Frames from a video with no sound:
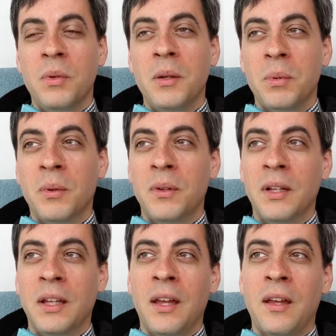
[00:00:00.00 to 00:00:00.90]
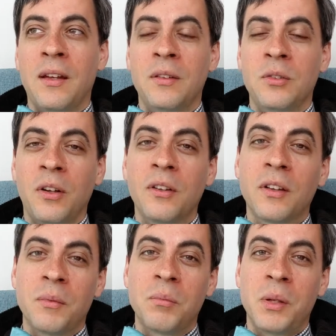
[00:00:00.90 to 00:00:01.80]
people again and
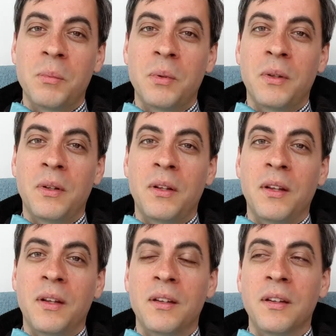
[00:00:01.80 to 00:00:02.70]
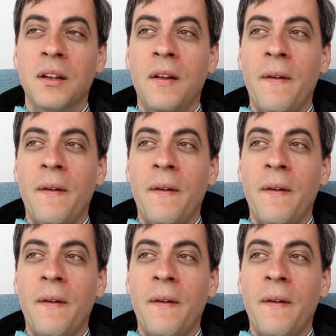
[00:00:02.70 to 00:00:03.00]
trusting people, and